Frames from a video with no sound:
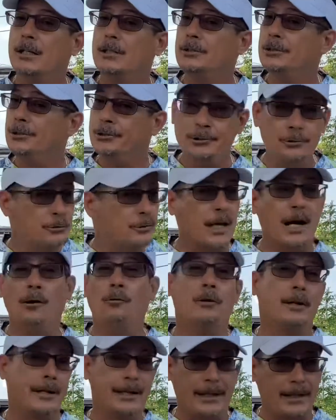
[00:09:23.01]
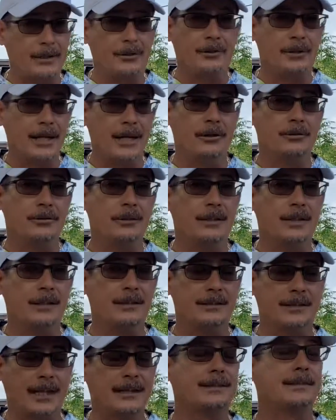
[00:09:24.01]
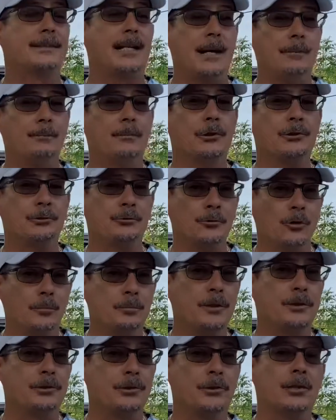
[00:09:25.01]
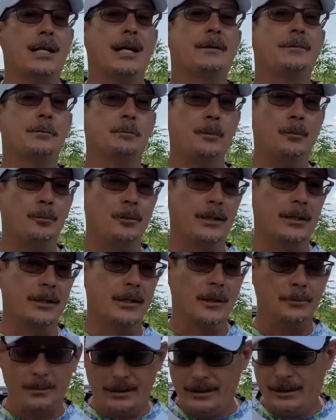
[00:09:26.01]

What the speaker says: you do not want to anchor down, because that's that much rope that you're going to have to be bringing up.